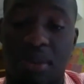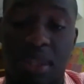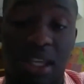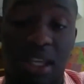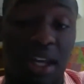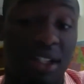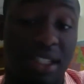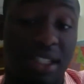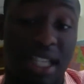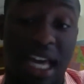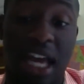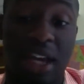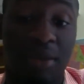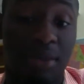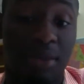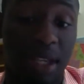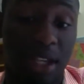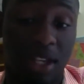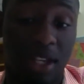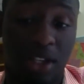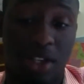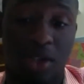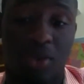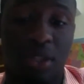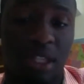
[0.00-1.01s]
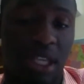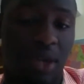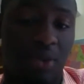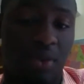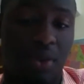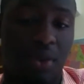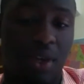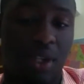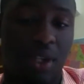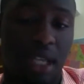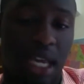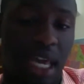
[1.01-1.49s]
the autonomy to do what they
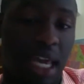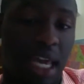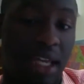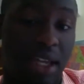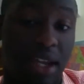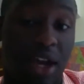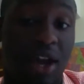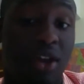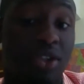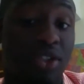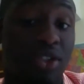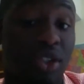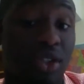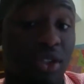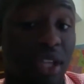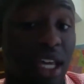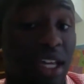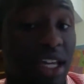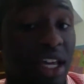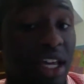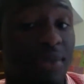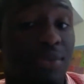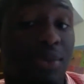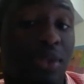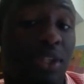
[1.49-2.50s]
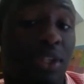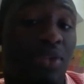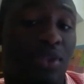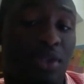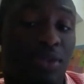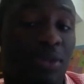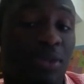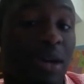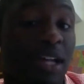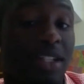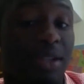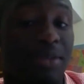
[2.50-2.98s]
want, and also that comes with the
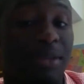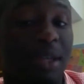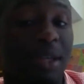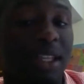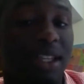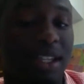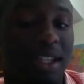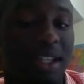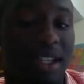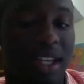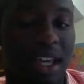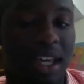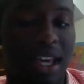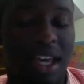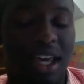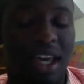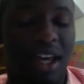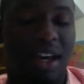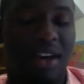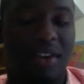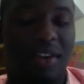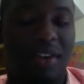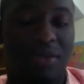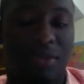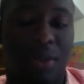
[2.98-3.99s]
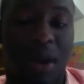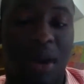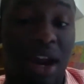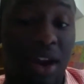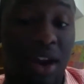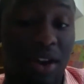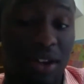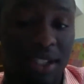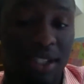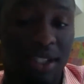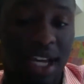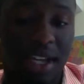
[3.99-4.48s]
responsibility of
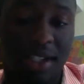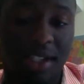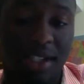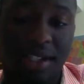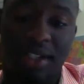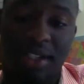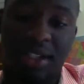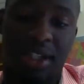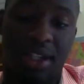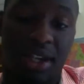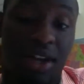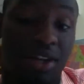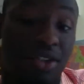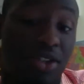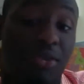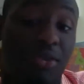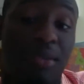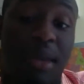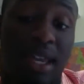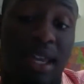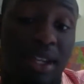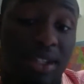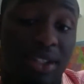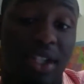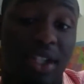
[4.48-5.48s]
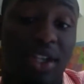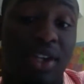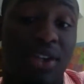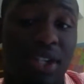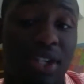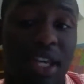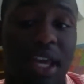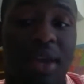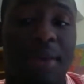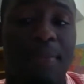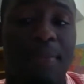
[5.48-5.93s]
prioritizing and also managing your time.